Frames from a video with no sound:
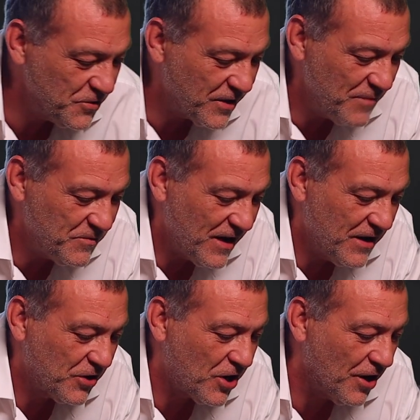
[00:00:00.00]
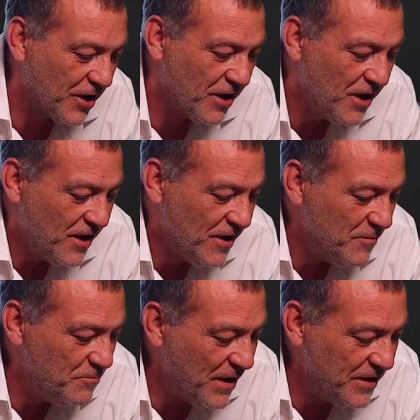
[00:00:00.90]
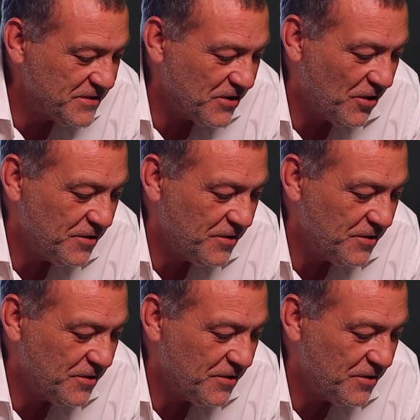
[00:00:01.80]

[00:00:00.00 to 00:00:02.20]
2 games in hand on Connacht, Benetton,